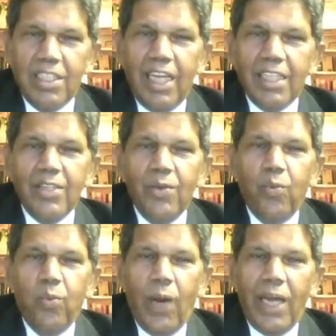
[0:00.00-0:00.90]
that the
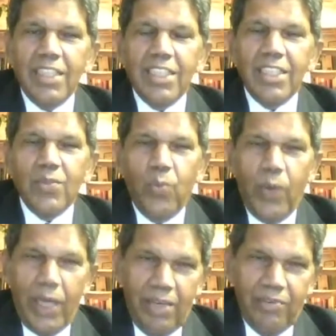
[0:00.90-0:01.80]
wisest
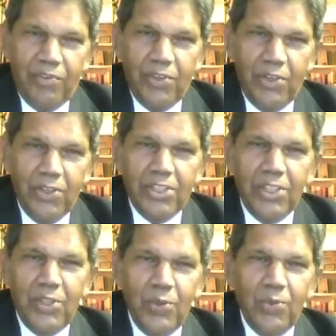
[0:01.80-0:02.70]
way for her
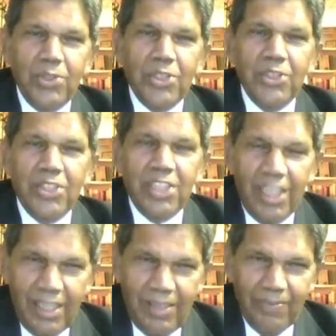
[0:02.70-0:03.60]
to use her
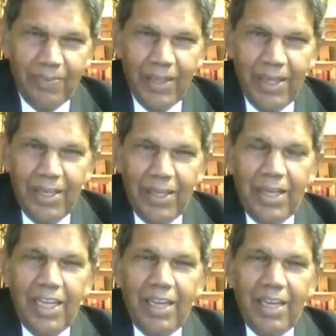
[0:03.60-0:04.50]
time?
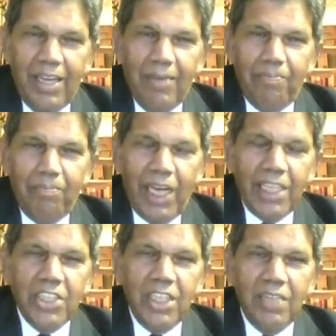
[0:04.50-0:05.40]
Might
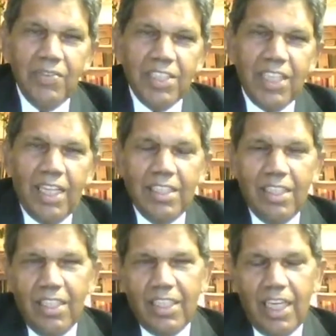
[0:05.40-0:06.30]
she have said to
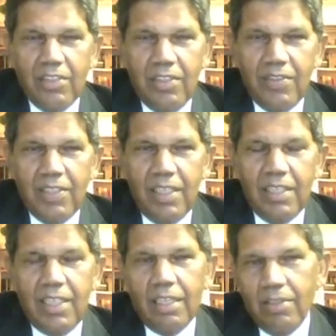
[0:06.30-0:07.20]
the
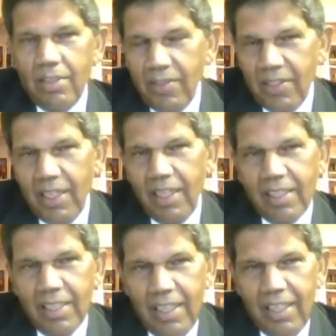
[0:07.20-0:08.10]
Secretary of
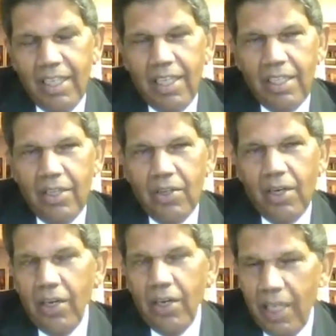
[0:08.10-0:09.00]
State, there
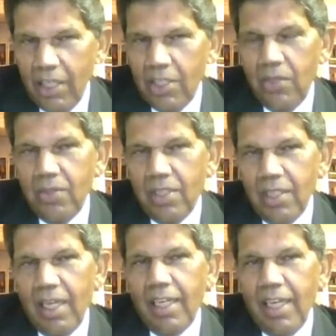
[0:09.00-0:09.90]
are issues
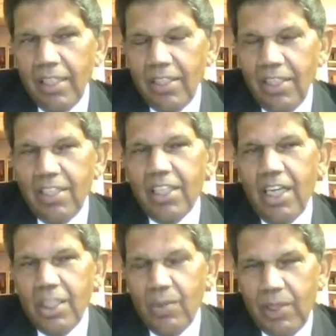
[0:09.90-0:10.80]
that I'd like to
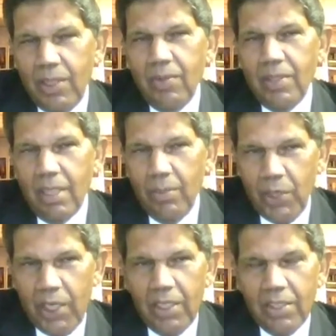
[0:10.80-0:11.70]
discuss with you on some
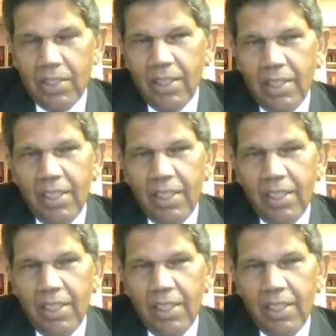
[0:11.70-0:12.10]
occasion,